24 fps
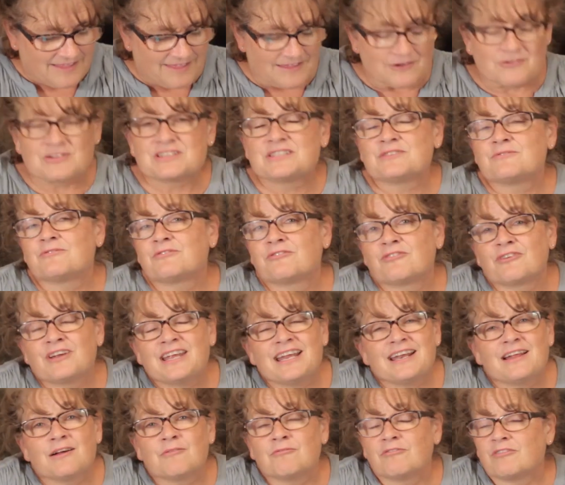There is
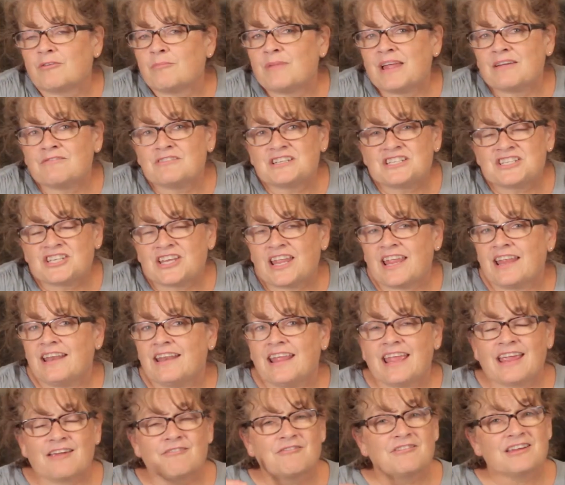freedom from every
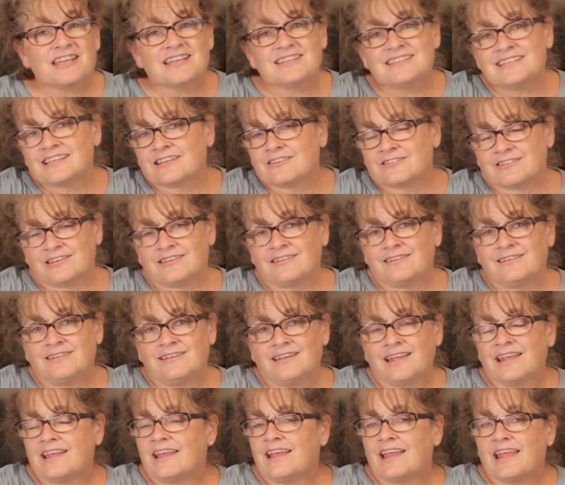chain, every addiction,
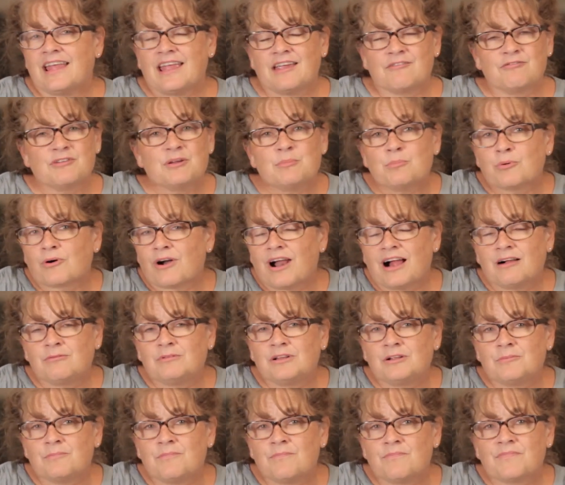every
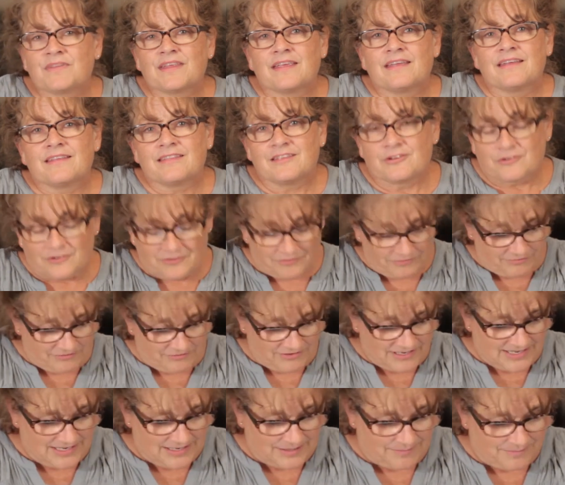problem. There's
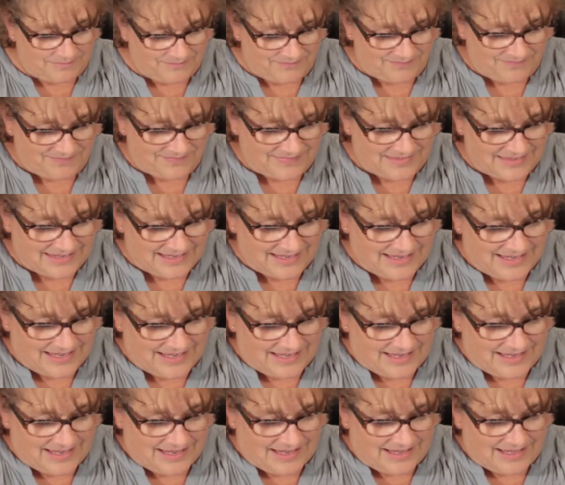freedom.
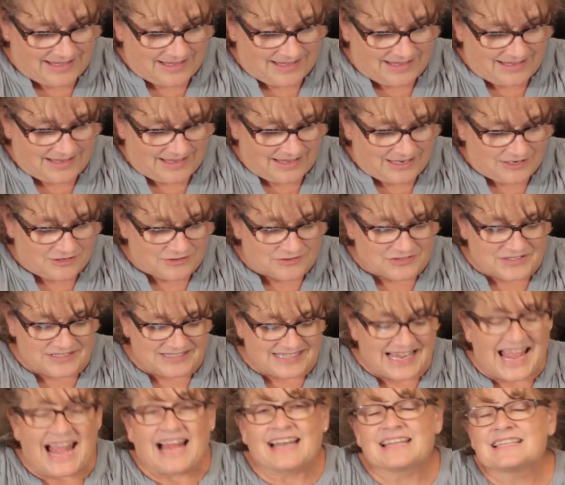Your
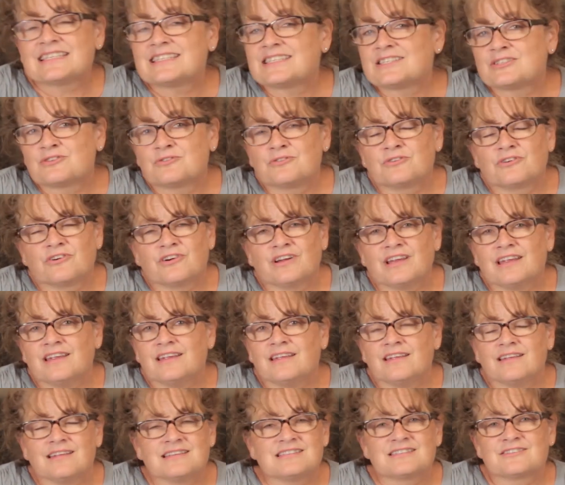saddest
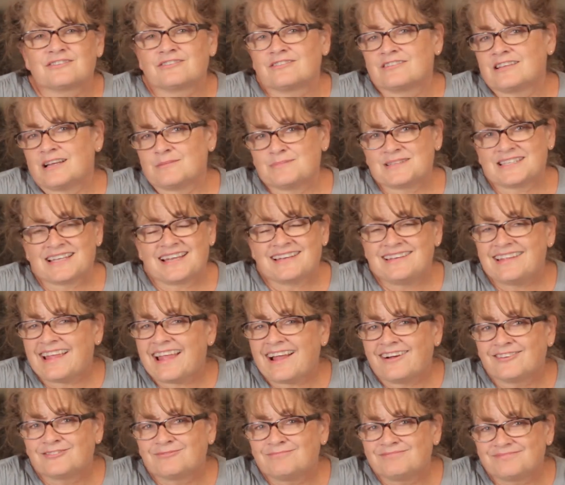story is turned upside
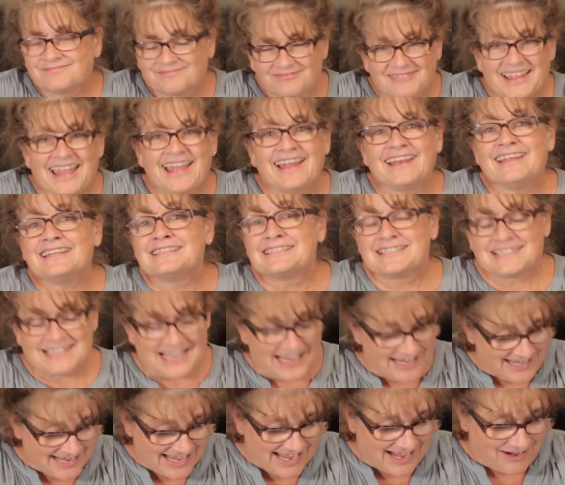down and
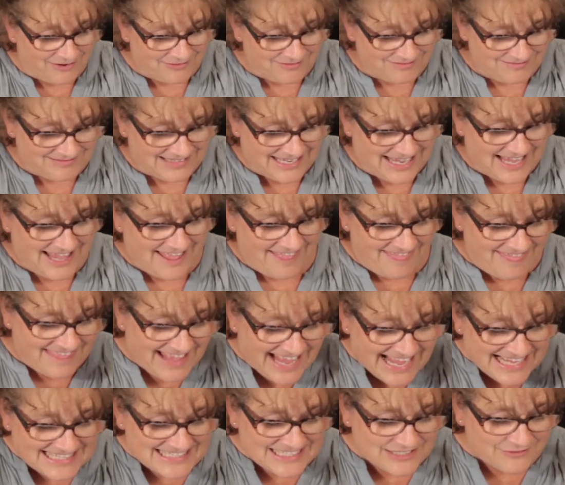inside out.
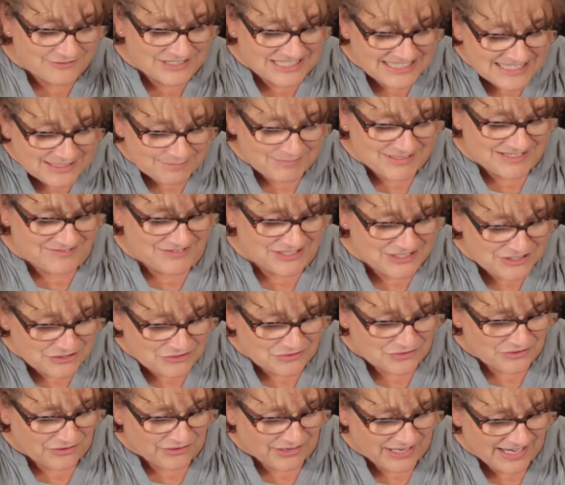That's a redemptive
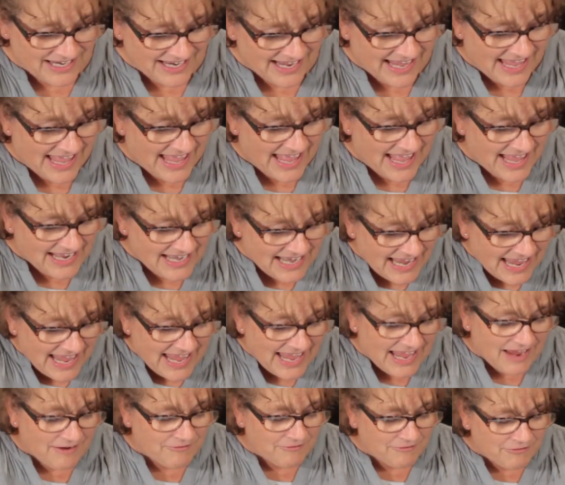story, and
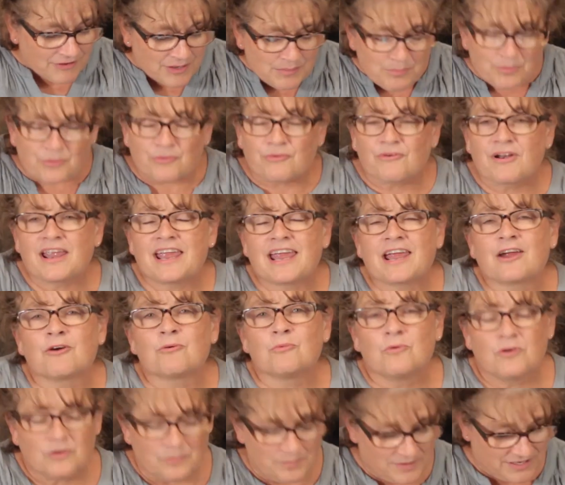every prayer
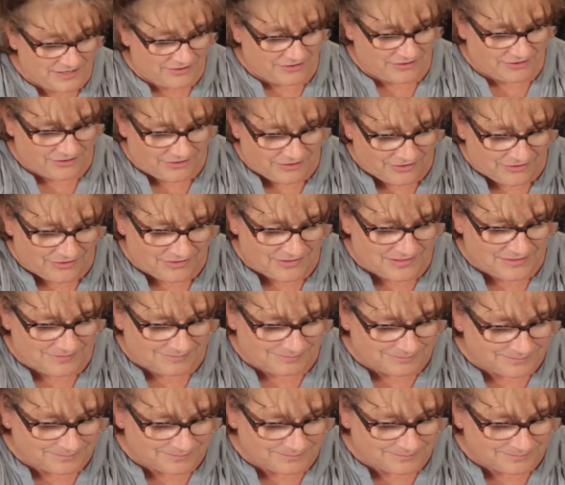will be heard.